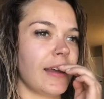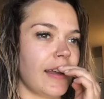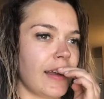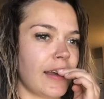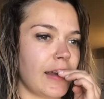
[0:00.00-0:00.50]

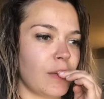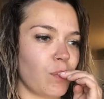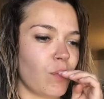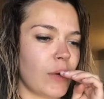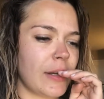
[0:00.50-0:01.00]

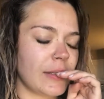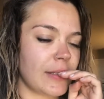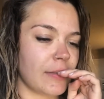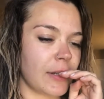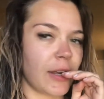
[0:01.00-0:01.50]
um, what else
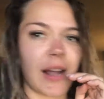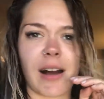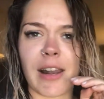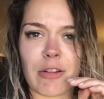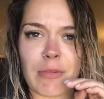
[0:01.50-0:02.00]
do we do I
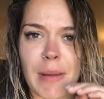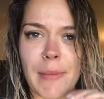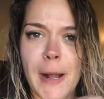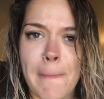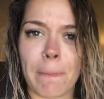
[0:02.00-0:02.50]
can't even
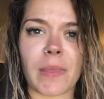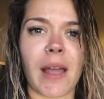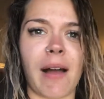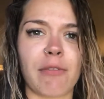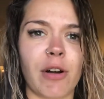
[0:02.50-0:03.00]
remember
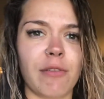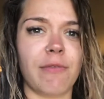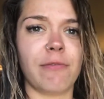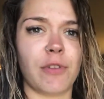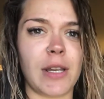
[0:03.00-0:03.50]
I've got
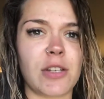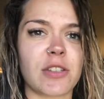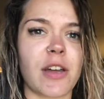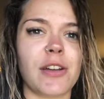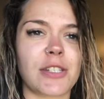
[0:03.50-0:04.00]
footage
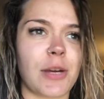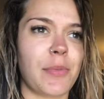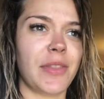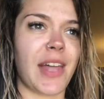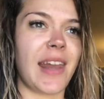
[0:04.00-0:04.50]
though so I'll
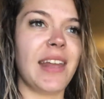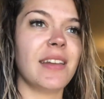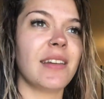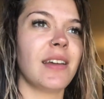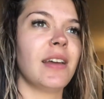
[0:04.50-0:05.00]
put that
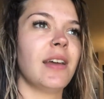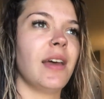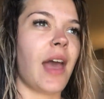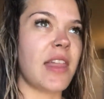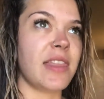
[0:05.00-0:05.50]
in
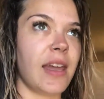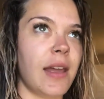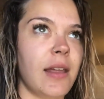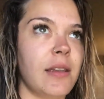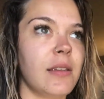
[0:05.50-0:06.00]
and
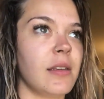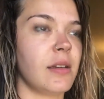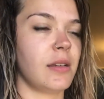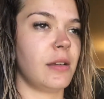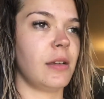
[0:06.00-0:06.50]
then
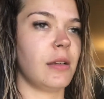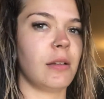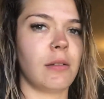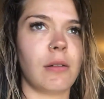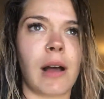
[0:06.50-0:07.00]

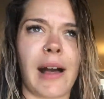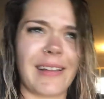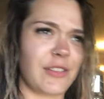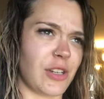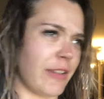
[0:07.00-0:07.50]
I
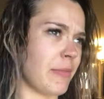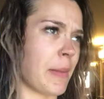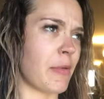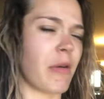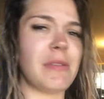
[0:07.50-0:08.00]
don't even
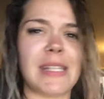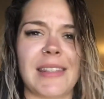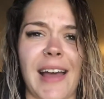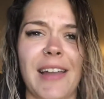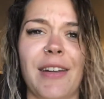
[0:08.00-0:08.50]
remember what we
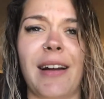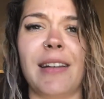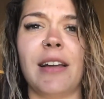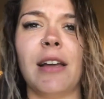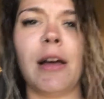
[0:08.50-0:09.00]
did that night
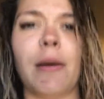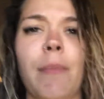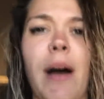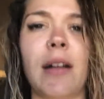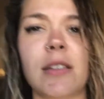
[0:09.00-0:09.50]

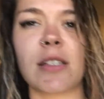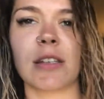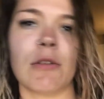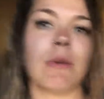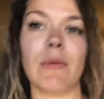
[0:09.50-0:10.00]
but
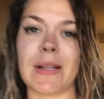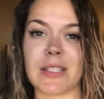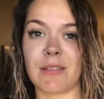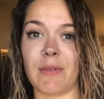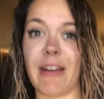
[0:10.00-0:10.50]
we went
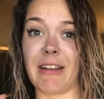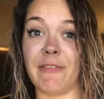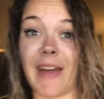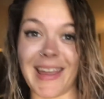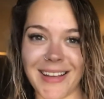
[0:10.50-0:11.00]
we're
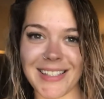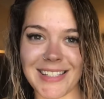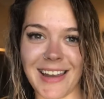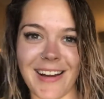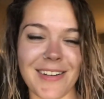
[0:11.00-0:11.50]
in
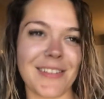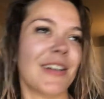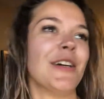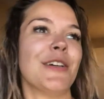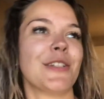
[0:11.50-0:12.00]
Vegas now
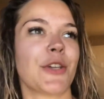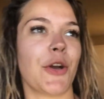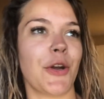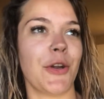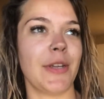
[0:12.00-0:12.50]

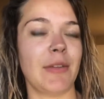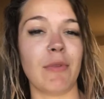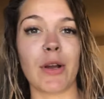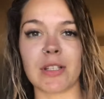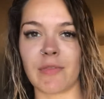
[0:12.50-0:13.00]
so
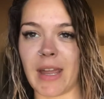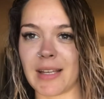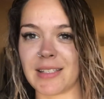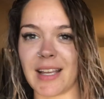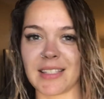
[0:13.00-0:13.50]
we got to
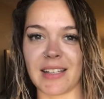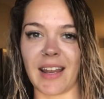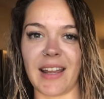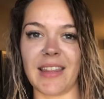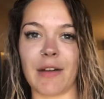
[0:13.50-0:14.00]
Vegas
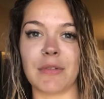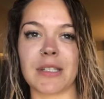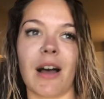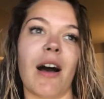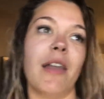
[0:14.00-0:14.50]
yesterday and that
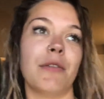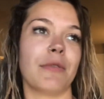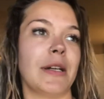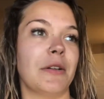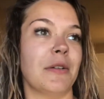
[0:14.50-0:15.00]
was
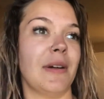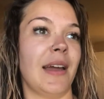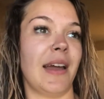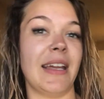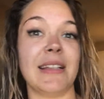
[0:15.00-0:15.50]
unreal
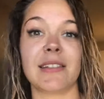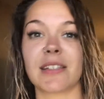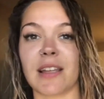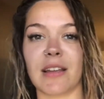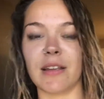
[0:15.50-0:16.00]

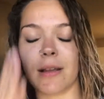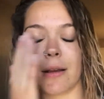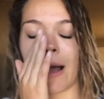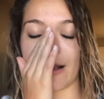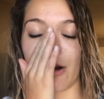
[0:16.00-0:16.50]
it's
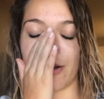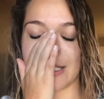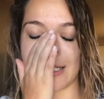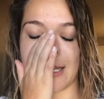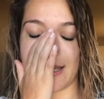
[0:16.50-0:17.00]
like
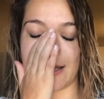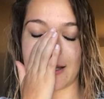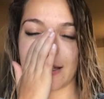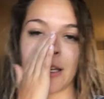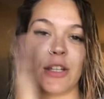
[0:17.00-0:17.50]
honestly
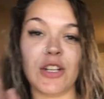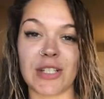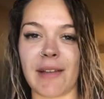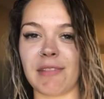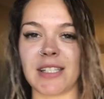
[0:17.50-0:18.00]
you
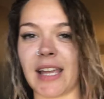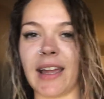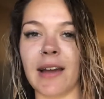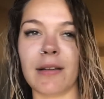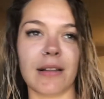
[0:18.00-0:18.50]
just have to see
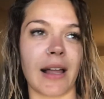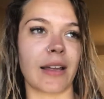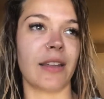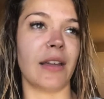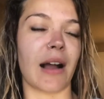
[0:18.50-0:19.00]
it like
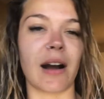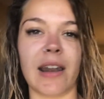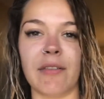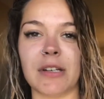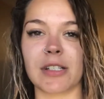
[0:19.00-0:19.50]
I
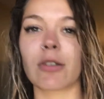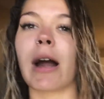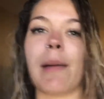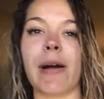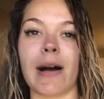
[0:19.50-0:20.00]
can't even
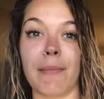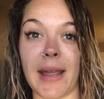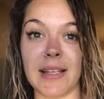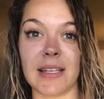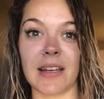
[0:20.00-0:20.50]
describe how
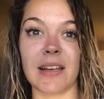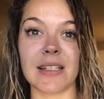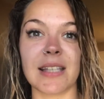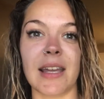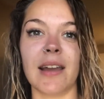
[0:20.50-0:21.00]
amazing it
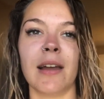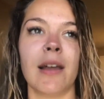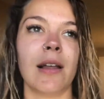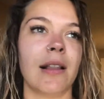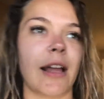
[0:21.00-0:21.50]
is here
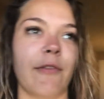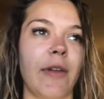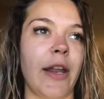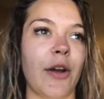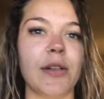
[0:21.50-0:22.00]
like
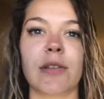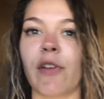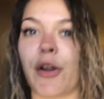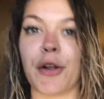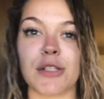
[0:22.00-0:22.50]
videos
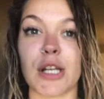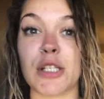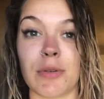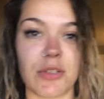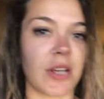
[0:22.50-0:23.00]
photos don't
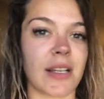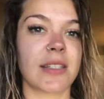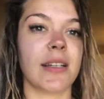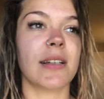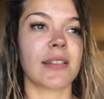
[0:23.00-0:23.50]
do it
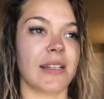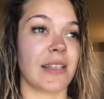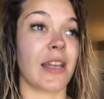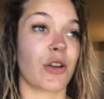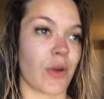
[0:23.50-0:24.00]
justice it's
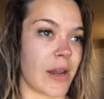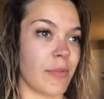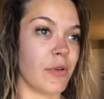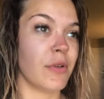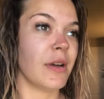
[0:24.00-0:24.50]

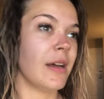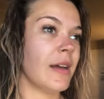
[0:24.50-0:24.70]
incredible